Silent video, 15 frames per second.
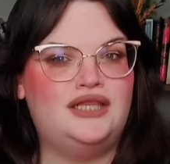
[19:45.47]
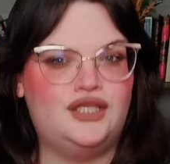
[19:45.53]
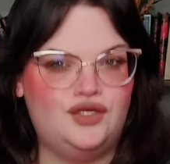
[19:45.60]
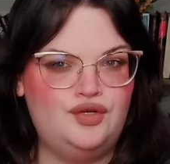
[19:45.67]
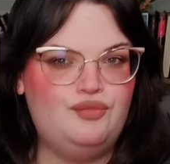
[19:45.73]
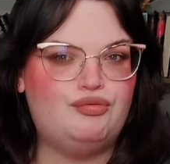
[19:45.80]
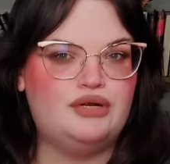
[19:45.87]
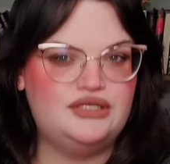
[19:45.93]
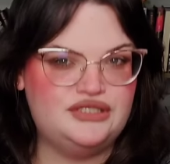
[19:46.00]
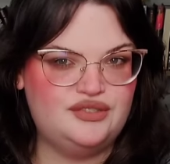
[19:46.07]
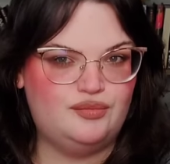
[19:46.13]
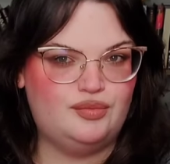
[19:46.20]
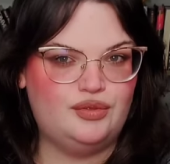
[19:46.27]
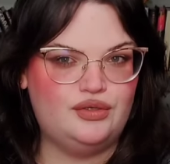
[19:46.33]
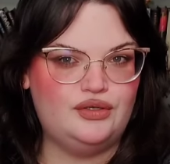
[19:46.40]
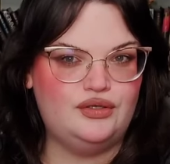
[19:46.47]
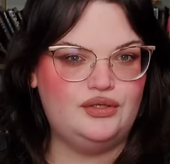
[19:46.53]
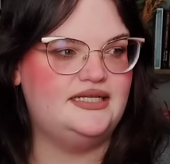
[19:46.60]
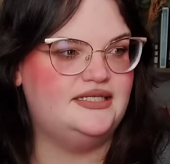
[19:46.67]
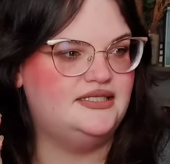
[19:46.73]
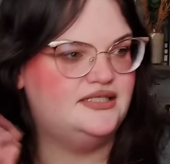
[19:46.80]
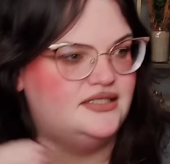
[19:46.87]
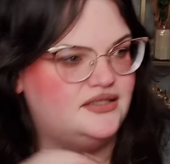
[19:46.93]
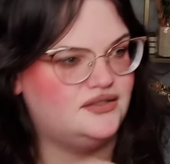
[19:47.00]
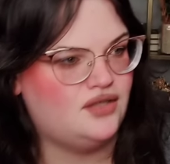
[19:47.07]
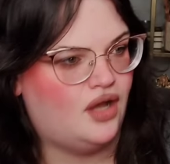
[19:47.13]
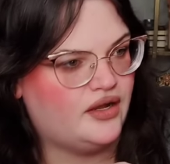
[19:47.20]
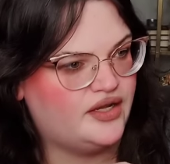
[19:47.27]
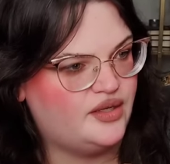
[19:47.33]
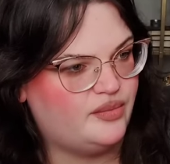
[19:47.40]
and the new principal is
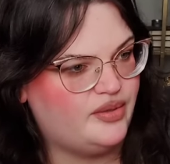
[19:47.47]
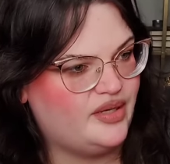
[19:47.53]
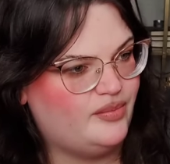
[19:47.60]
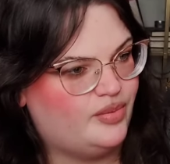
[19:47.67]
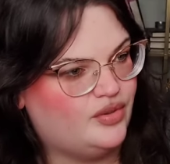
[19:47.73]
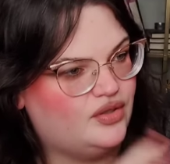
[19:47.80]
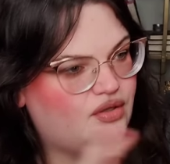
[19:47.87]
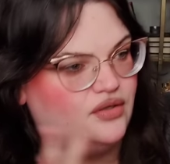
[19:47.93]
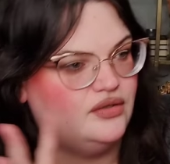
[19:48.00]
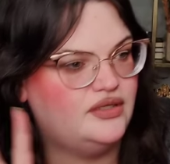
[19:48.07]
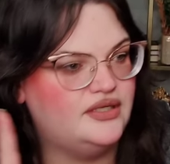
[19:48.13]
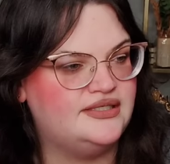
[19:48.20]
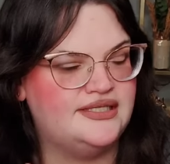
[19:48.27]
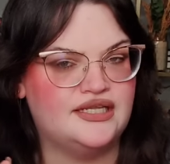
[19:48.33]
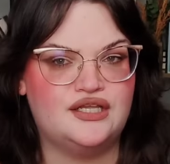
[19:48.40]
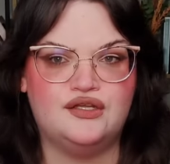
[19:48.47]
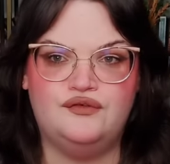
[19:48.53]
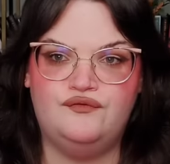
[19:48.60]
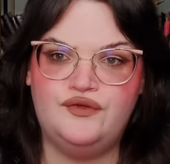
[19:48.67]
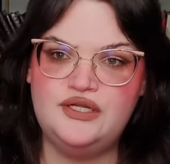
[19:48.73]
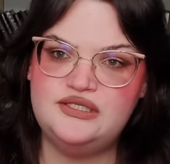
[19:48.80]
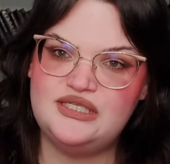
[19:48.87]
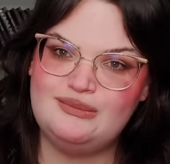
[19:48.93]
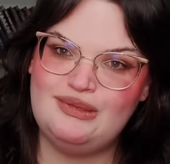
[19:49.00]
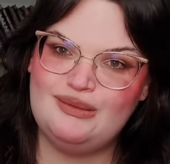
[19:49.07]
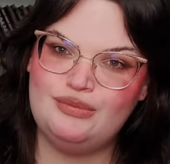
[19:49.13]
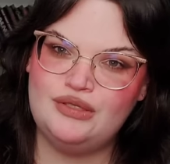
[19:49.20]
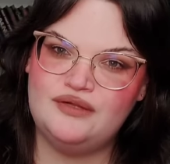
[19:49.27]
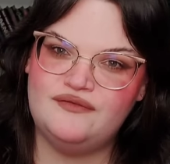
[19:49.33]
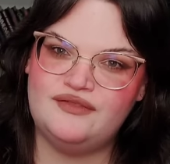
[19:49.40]
talking to people, is like convincing
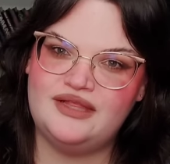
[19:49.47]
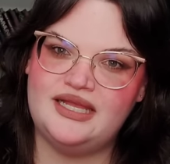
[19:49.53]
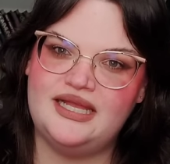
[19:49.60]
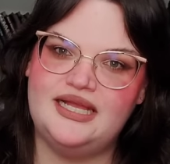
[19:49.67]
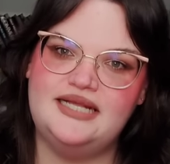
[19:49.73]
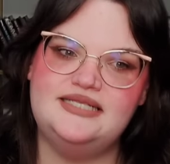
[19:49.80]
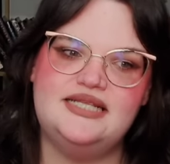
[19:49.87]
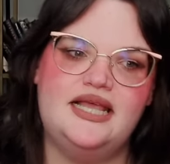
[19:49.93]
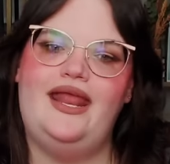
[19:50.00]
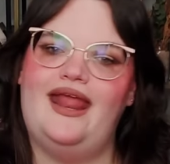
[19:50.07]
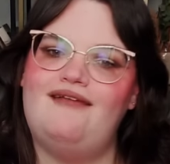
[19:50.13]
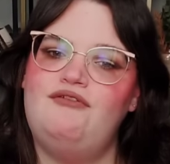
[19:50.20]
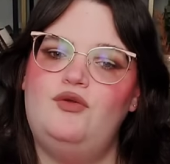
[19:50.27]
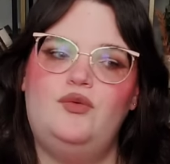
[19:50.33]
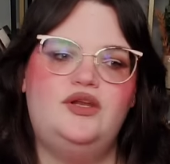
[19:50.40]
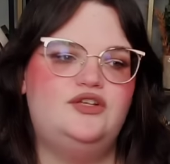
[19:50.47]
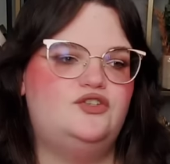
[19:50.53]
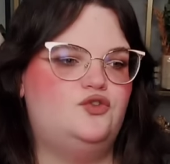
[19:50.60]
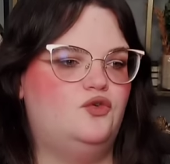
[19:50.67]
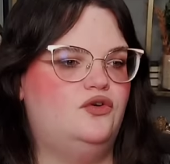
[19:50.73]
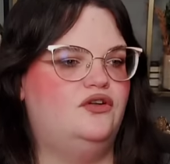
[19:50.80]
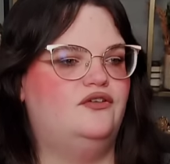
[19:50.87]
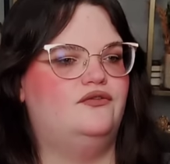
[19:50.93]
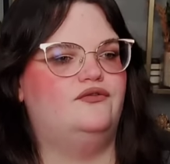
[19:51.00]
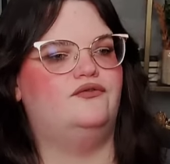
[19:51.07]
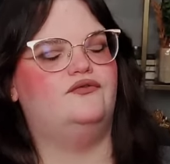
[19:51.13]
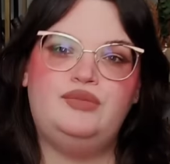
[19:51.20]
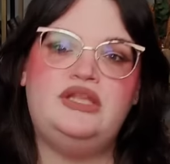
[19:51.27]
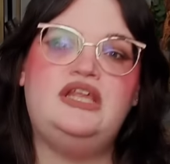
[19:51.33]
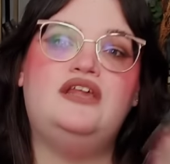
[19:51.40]
people of things, and everyone is sort of
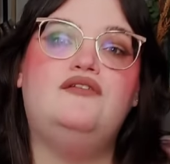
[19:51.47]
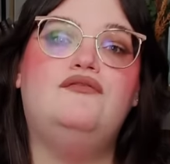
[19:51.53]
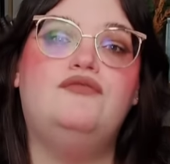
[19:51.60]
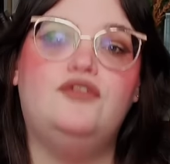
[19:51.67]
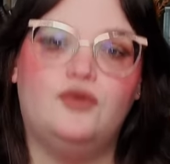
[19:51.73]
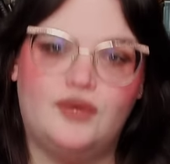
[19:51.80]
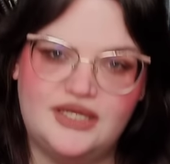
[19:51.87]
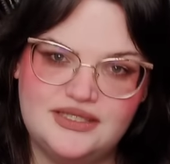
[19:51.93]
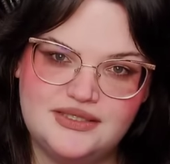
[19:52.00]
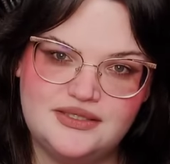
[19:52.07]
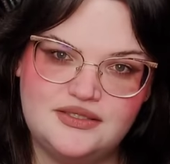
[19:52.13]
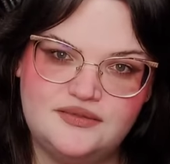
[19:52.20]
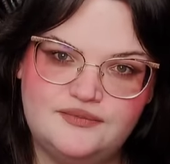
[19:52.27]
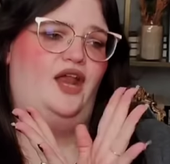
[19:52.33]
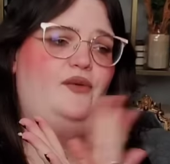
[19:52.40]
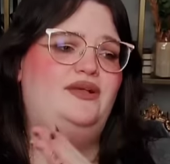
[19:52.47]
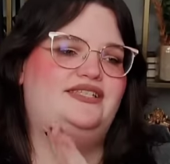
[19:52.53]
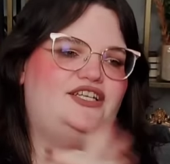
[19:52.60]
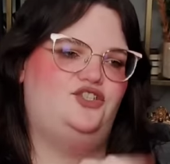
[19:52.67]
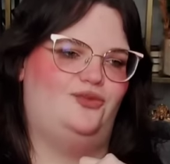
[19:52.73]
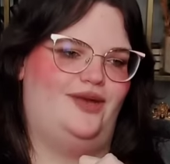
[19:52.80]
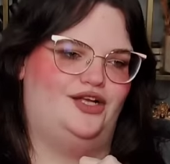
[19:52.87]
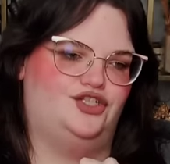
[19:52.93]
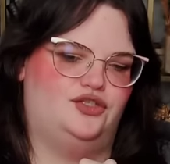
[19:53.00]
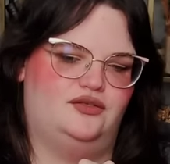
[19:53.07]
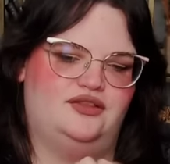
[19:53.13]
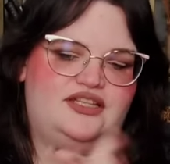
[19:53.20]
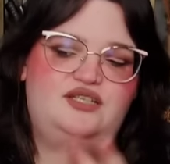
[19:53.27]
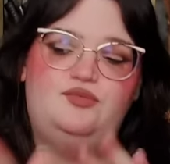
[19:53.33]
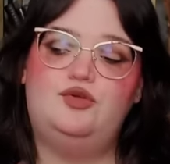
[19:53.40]
being influenced. I don't want to say too much.
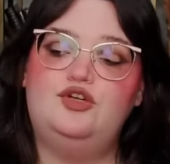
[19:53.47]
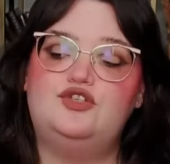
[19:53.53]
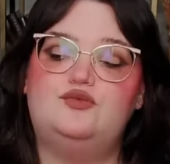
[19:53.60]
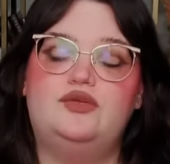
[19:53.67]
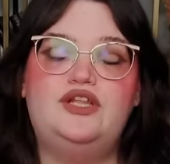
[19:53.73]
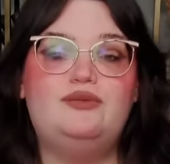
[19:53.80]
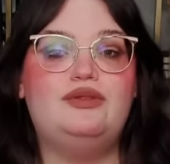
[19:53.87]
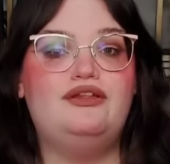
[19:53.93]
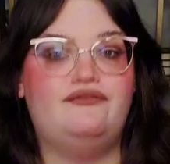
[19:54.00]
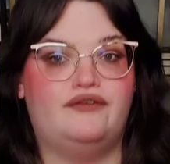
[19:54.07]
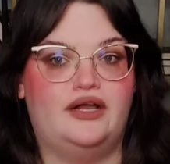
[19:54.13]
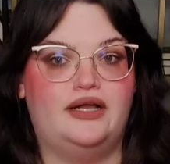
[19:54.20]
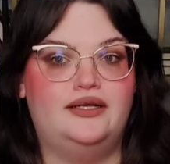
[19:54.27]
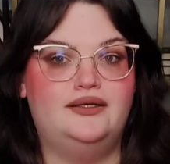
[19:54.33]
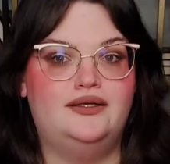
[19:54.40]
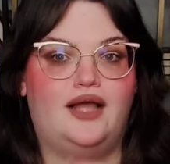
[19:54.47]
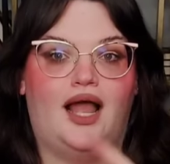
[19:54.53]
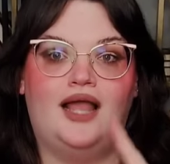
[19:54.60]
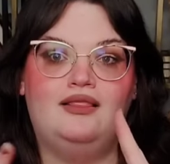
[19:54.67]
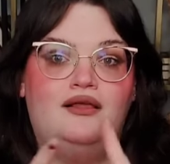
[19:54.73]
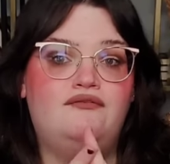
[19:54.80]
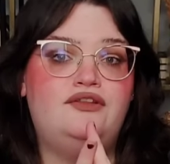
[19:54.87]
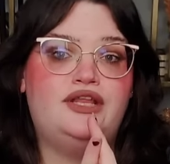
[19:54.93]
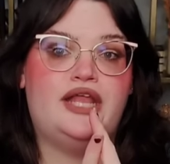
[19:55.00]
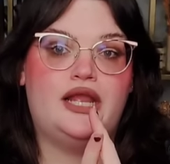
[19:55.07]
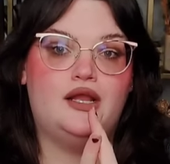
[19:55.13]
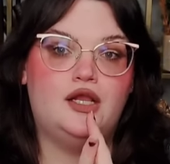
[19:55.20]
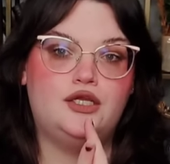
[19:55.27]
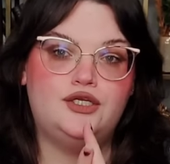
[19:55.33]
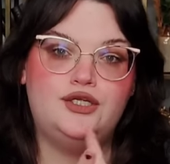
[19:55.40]
This book was really, really fun. I loved the
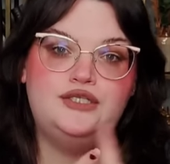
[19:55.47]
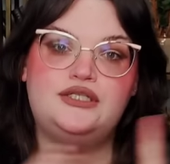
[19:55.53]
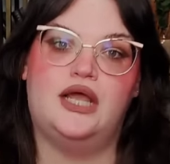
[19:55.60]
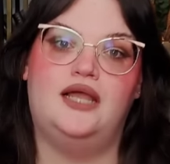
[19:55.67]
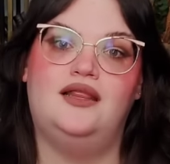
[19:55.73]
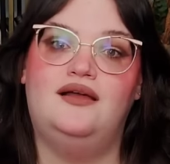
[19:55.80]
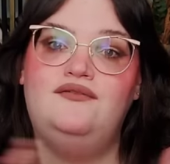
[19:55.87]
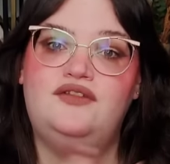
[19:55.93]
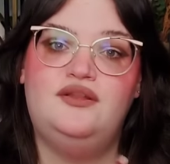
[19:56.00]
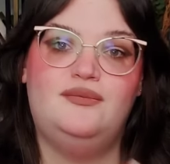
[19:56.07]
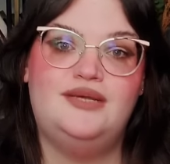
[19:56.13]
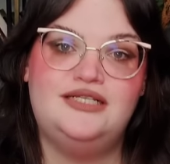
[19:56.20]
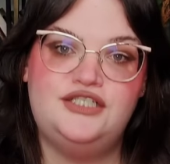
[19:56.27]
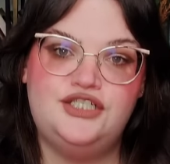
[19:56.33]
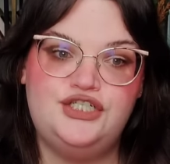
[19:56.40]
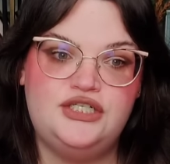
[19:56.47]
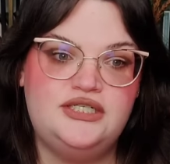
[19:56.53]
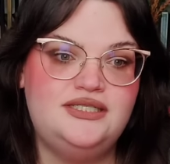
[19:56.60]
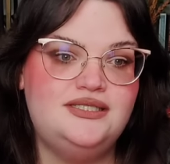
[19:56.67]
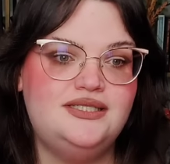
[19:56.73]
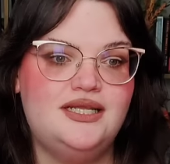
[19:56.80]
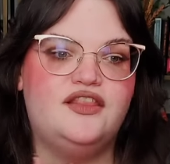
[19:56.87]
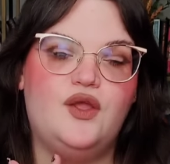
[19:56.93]
characters. I loved the messages.